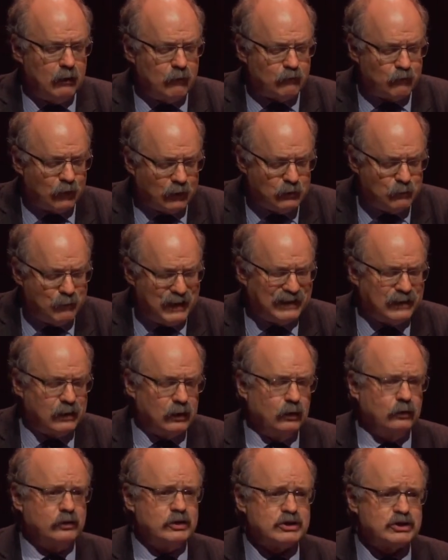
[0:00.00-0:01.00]

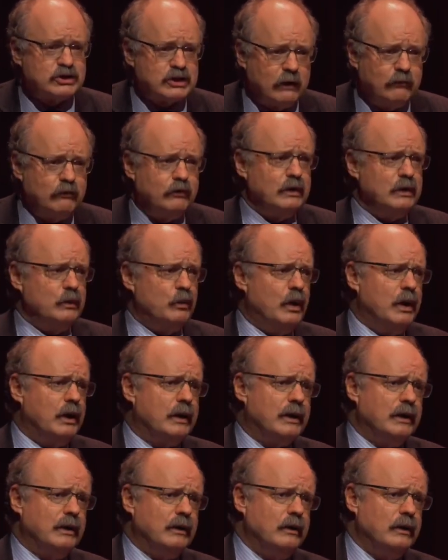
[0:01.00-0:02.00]
fundamental discovery
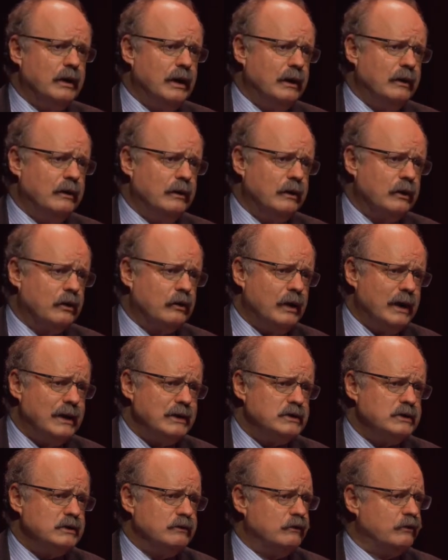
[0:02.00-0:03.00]
work in the
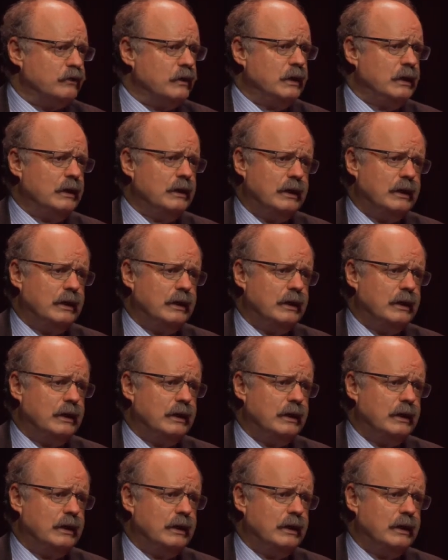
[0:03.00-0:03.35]
creative